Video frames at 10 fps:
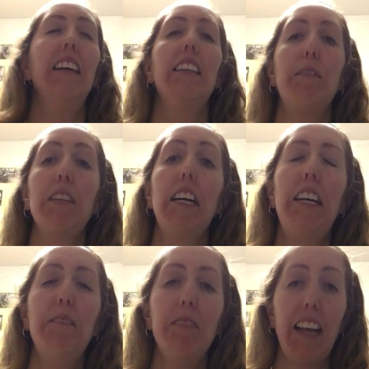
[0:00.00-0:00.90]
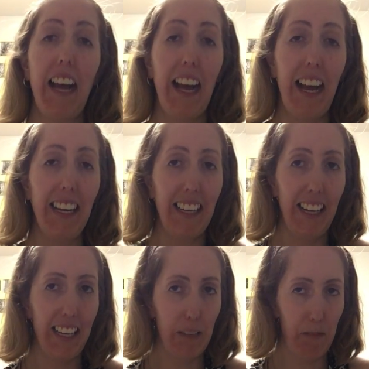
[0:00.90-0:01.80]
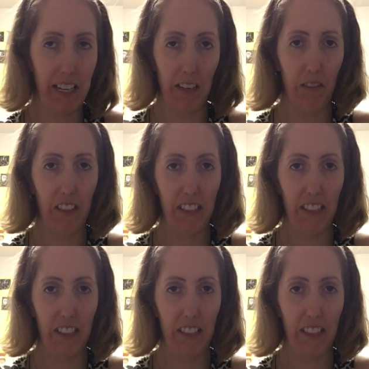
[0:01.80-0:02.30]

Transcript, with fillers: Sometimes I can't pronounce